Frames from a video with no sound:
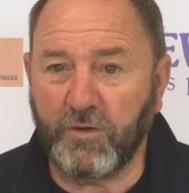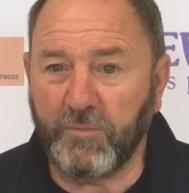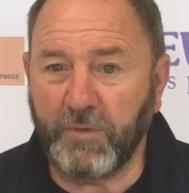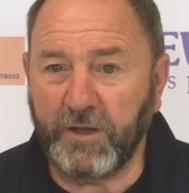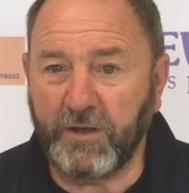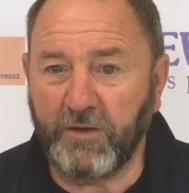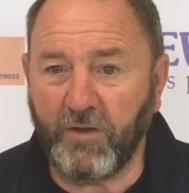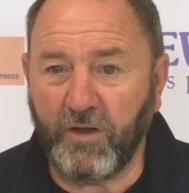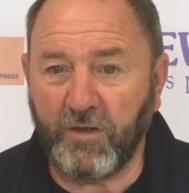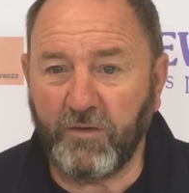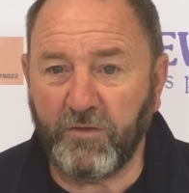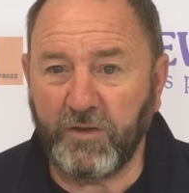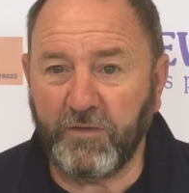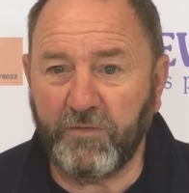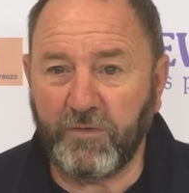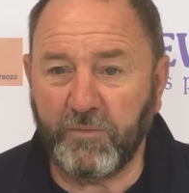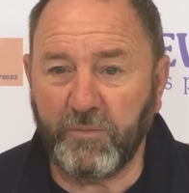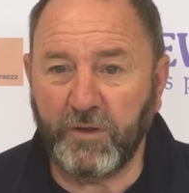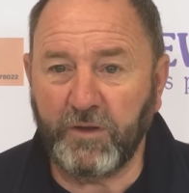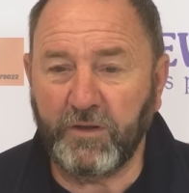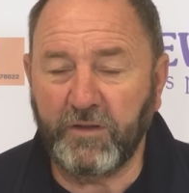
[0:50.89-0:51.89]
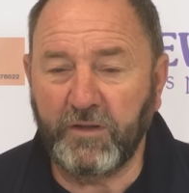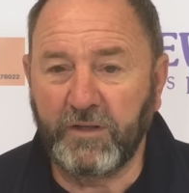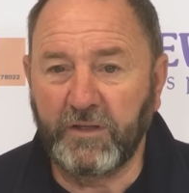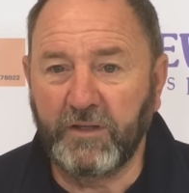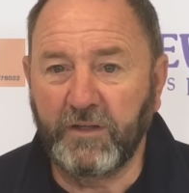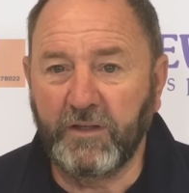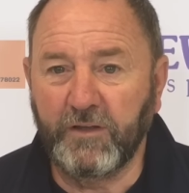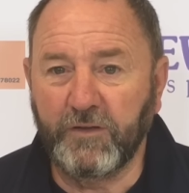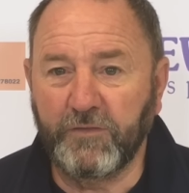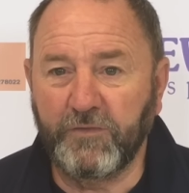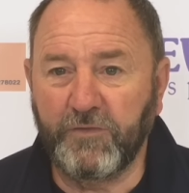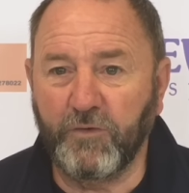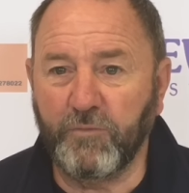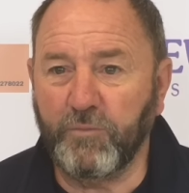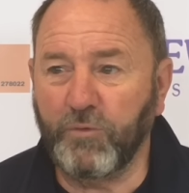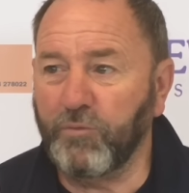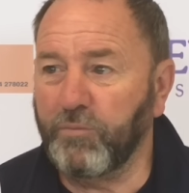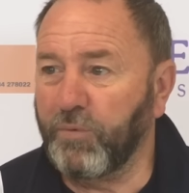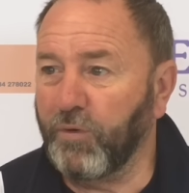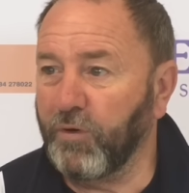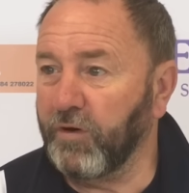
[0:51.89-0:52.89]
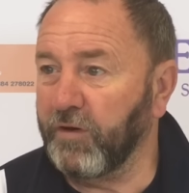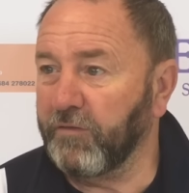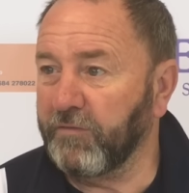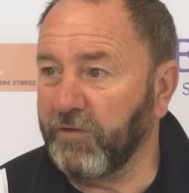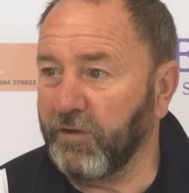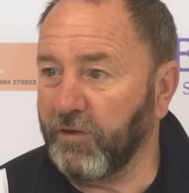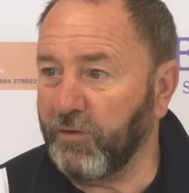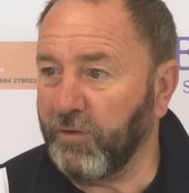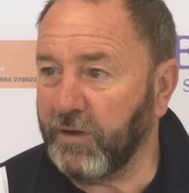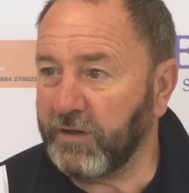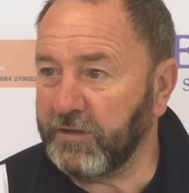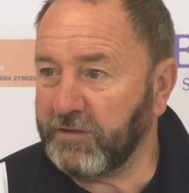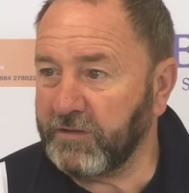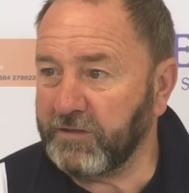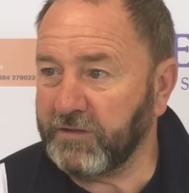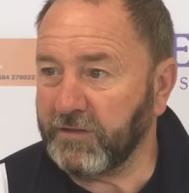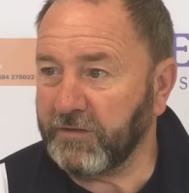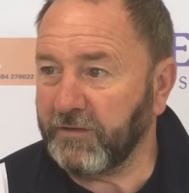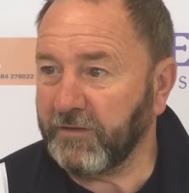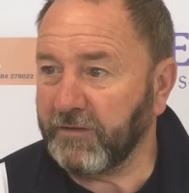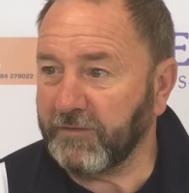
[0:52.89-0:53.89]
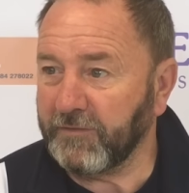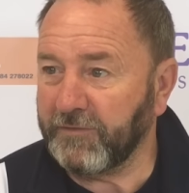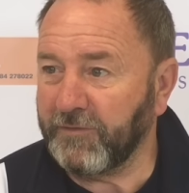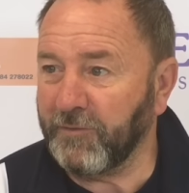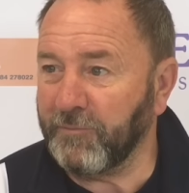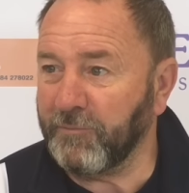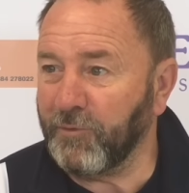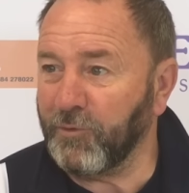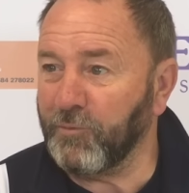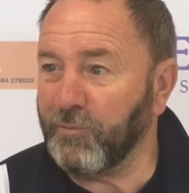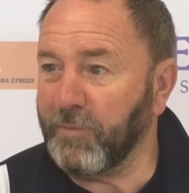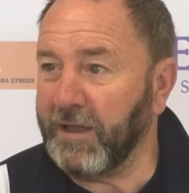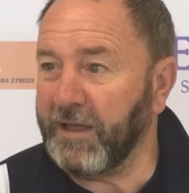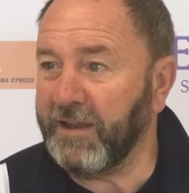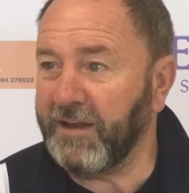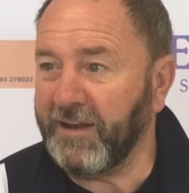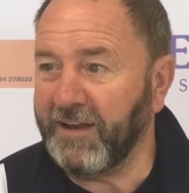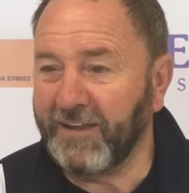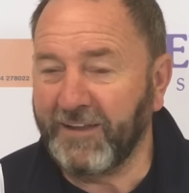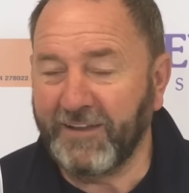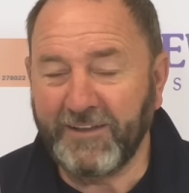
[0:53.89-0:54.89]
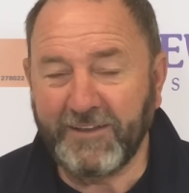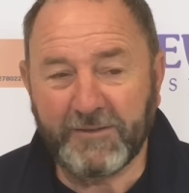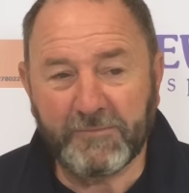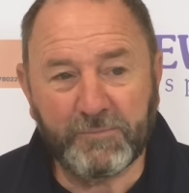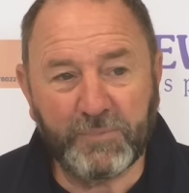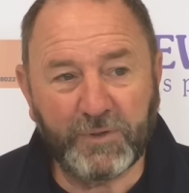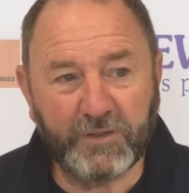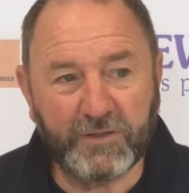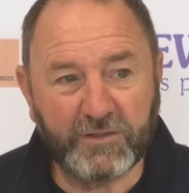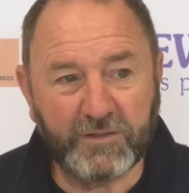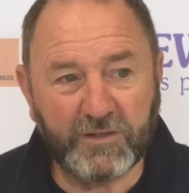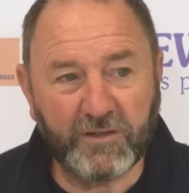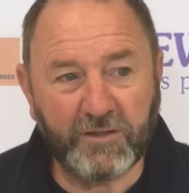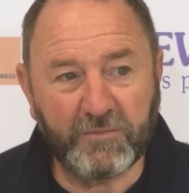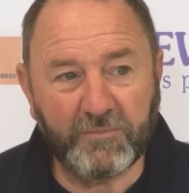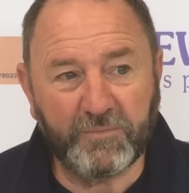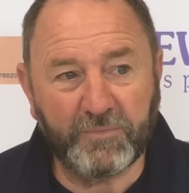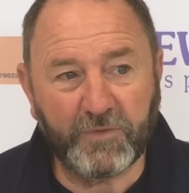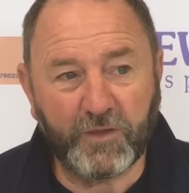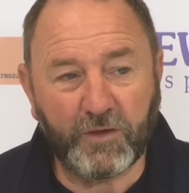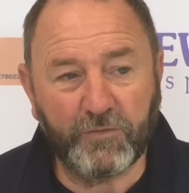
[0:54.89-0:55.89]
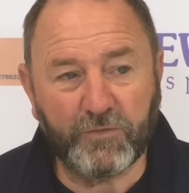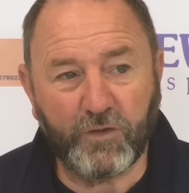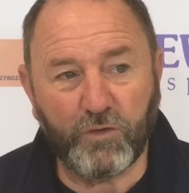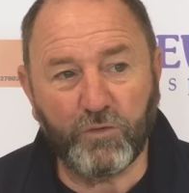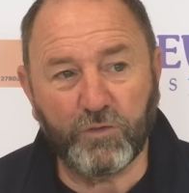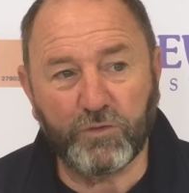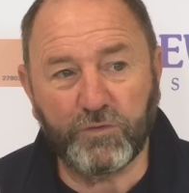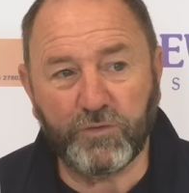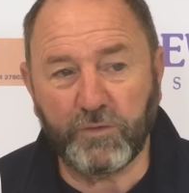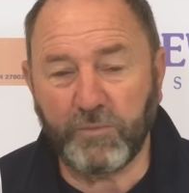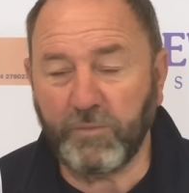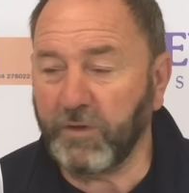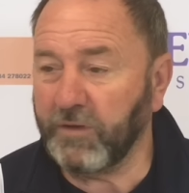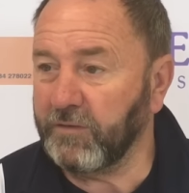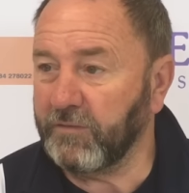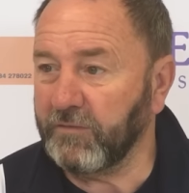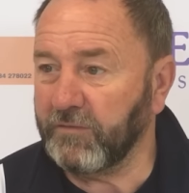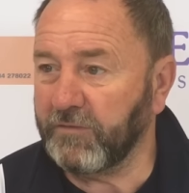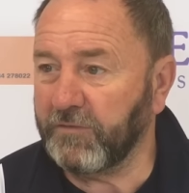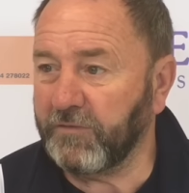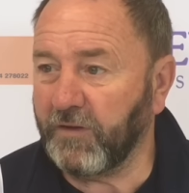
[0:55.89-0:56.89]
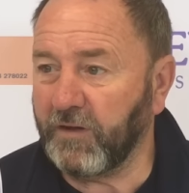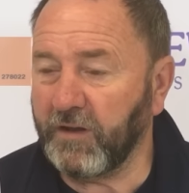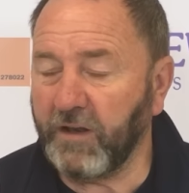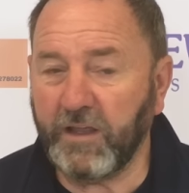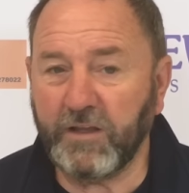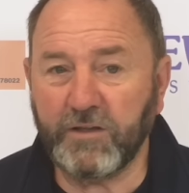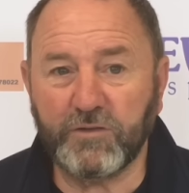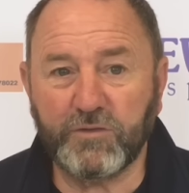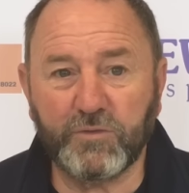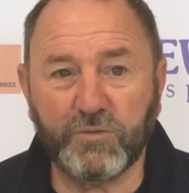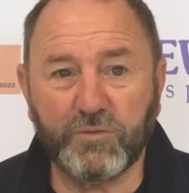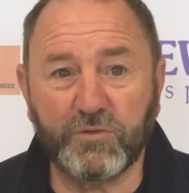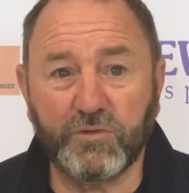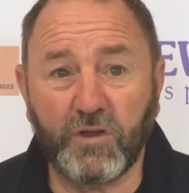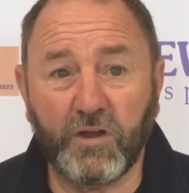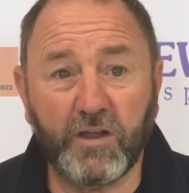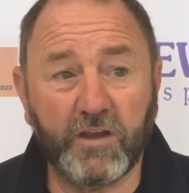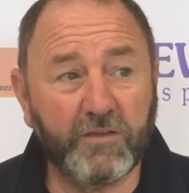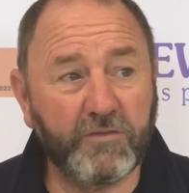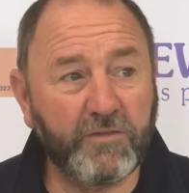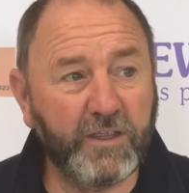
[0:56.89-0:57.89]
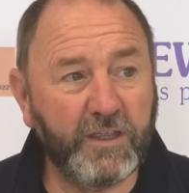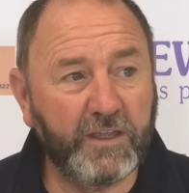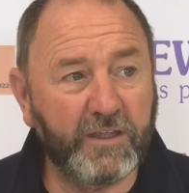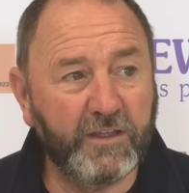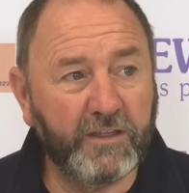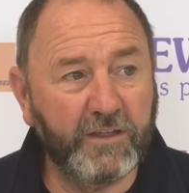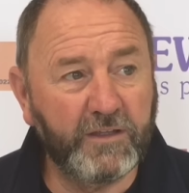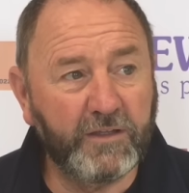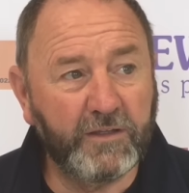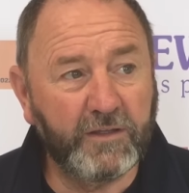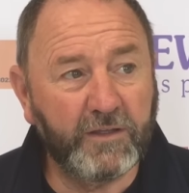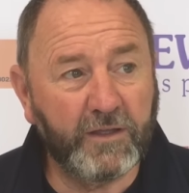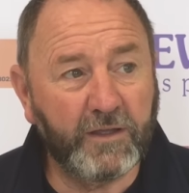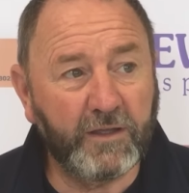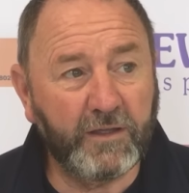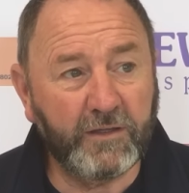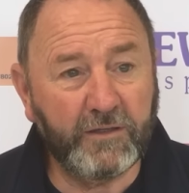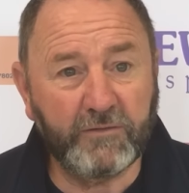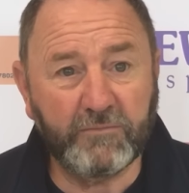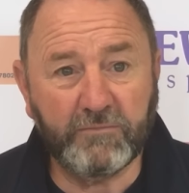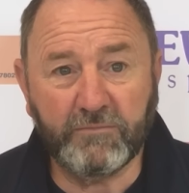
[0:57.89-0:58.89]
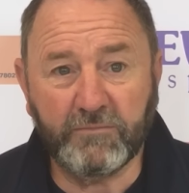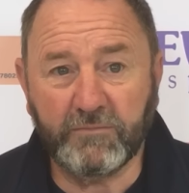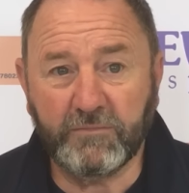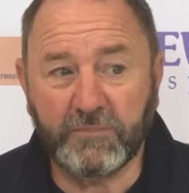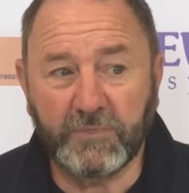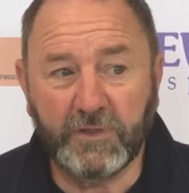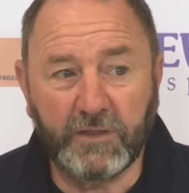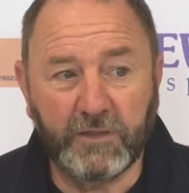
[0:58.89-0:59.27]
I mean, not only from a football point of view, as he's a football man, but um, of course from the financial side of it. Um,